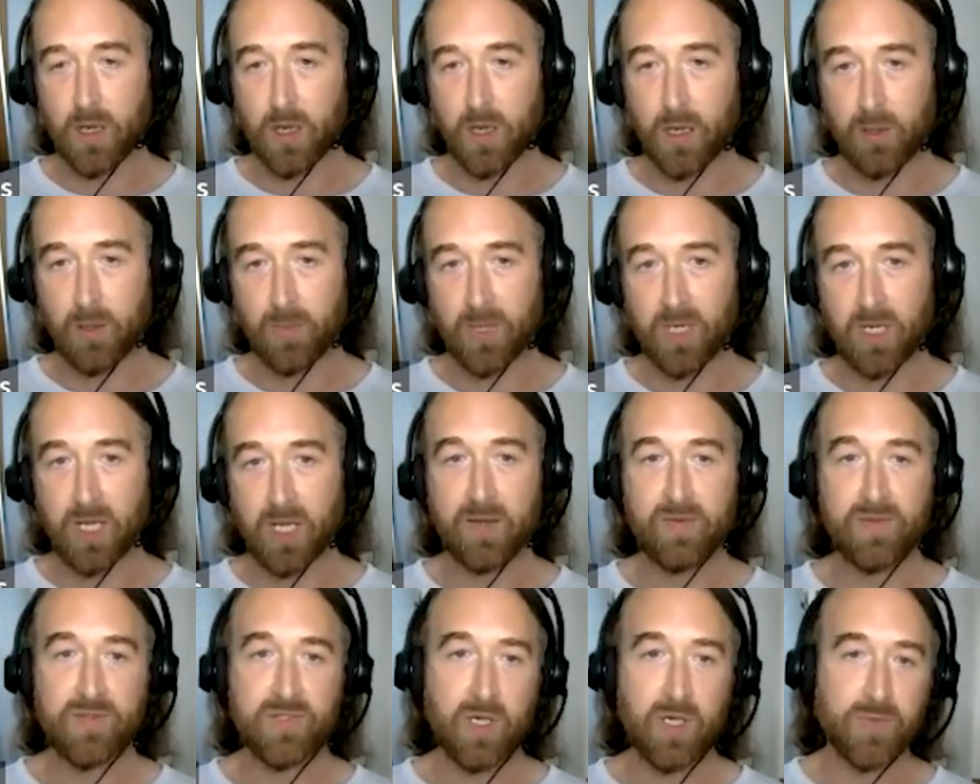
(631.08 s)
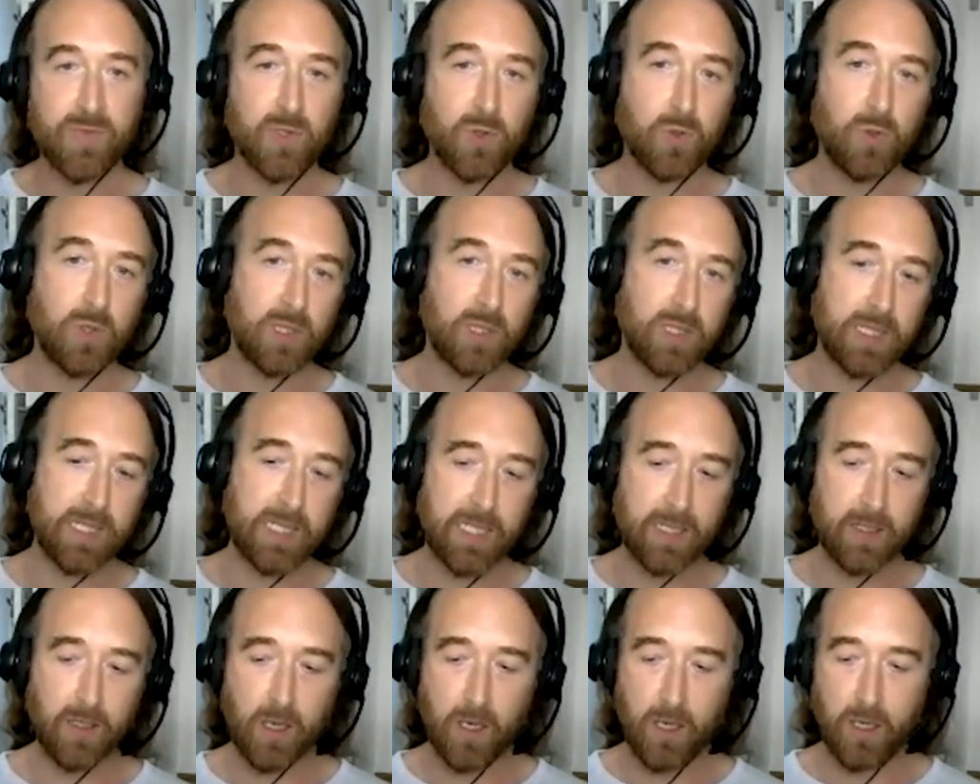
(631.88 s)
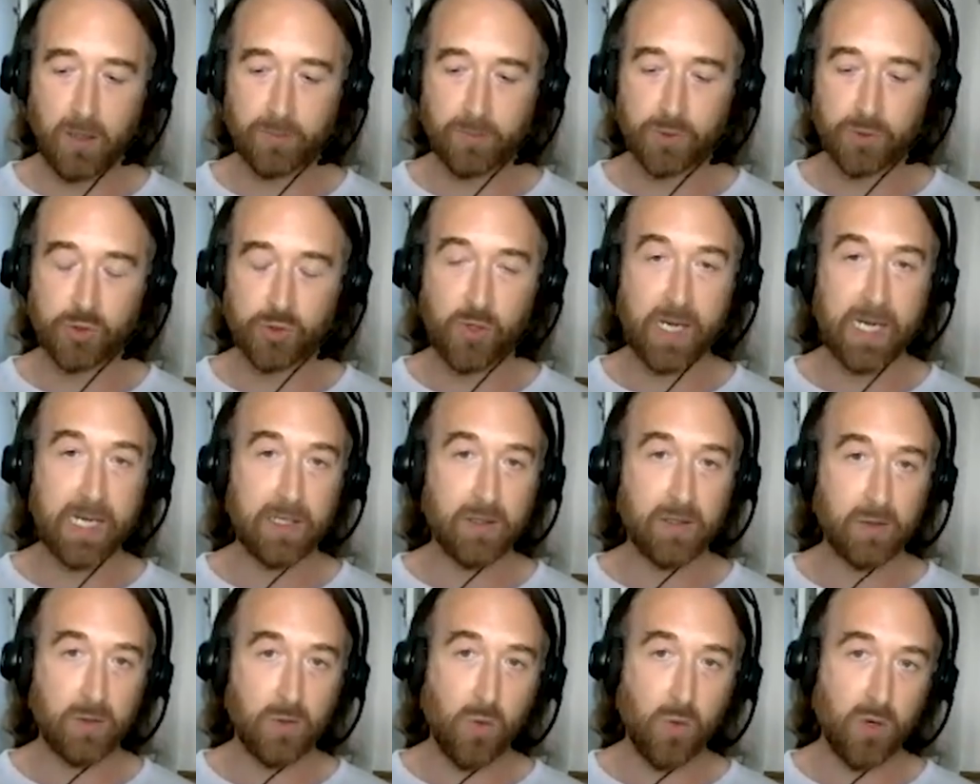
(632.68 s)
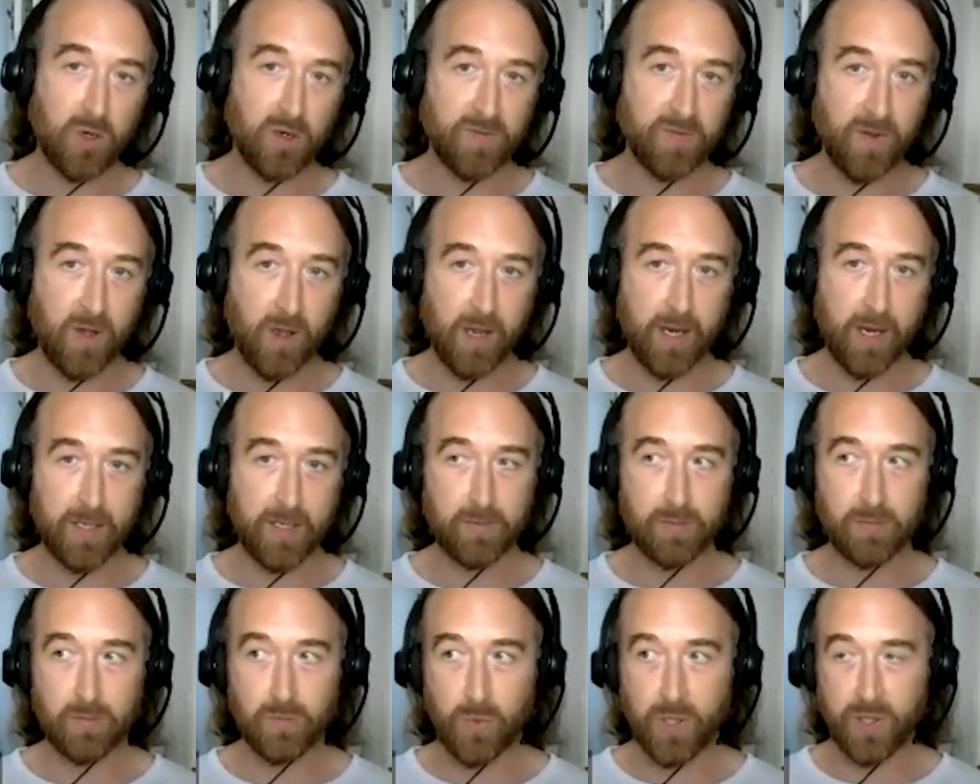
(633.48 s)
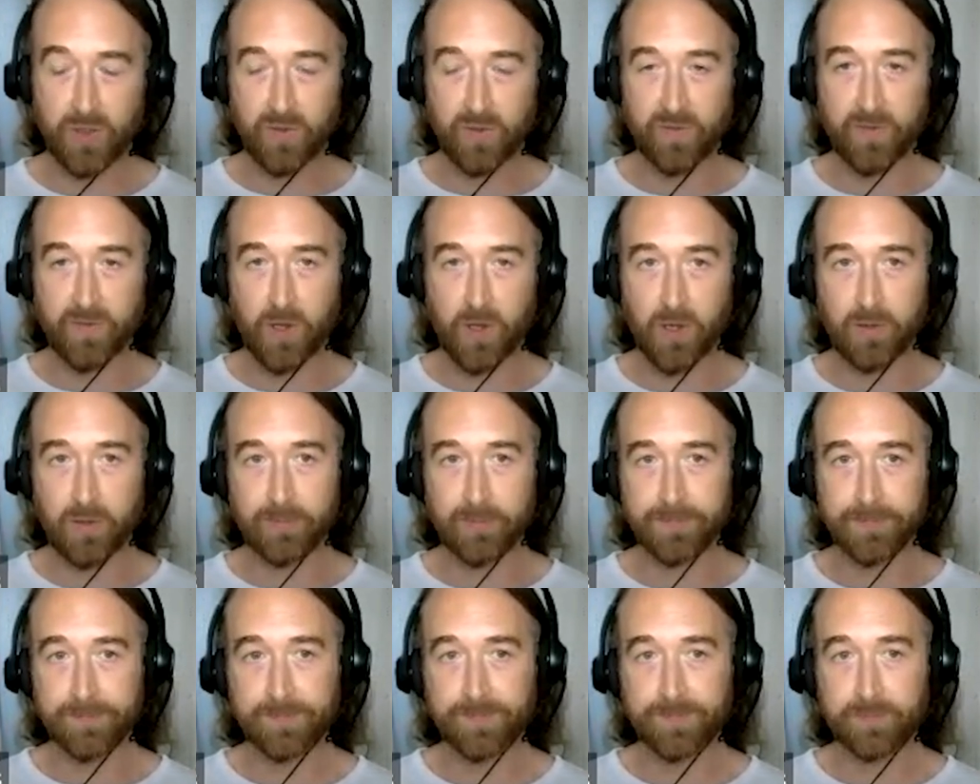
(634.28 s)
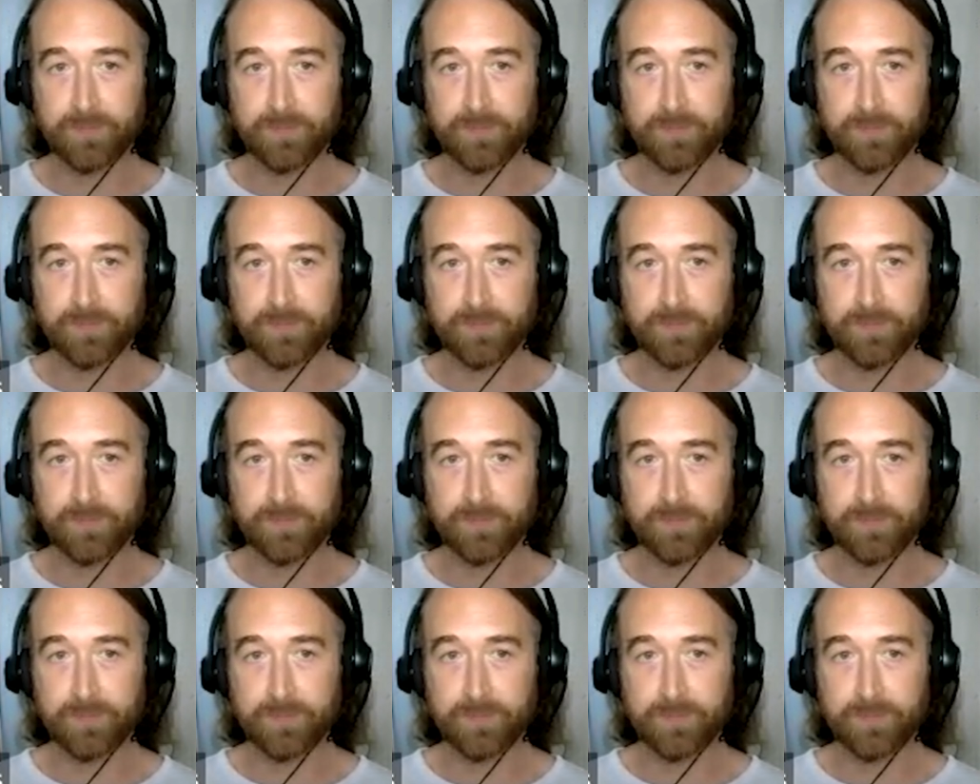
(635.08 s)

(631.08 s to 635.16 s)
And I have subsequently trained and qualified with the firm.